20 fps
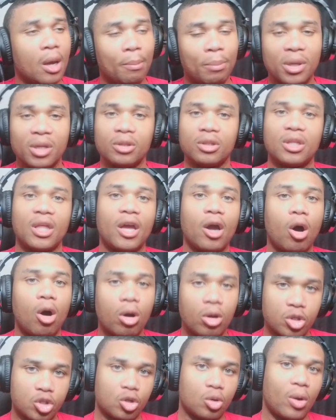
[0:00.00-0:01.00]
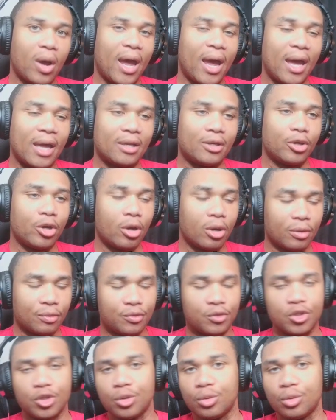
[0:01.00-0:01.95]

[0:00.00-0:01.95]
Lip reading: But they also had nerfs